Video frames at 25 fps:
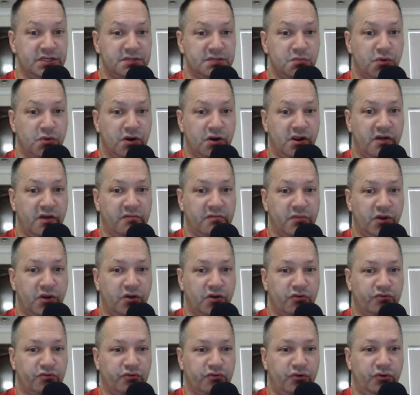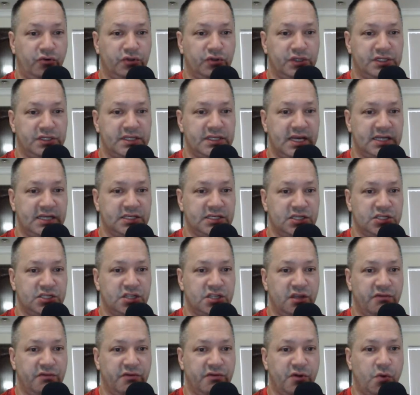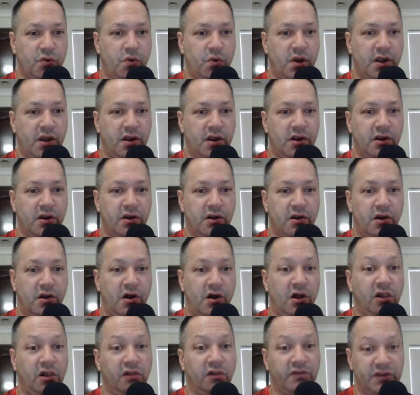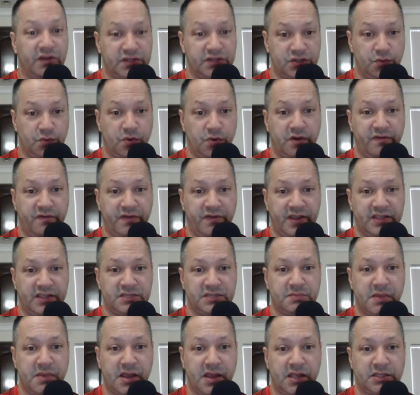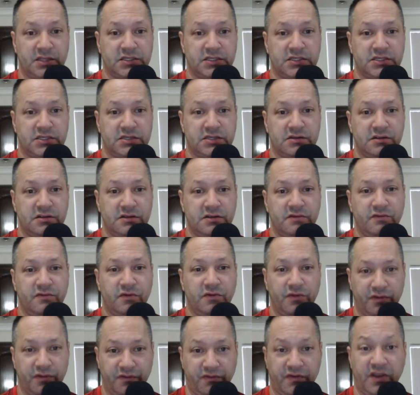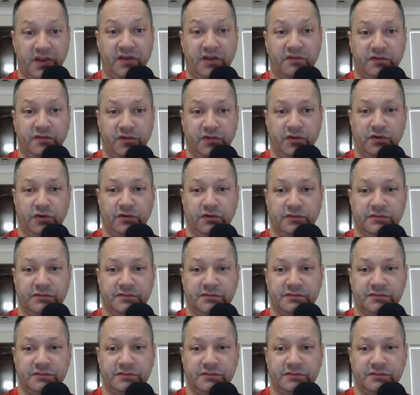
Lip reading: It's more government controlled. In Texas, they require all of us to wear face masks for the fake flu.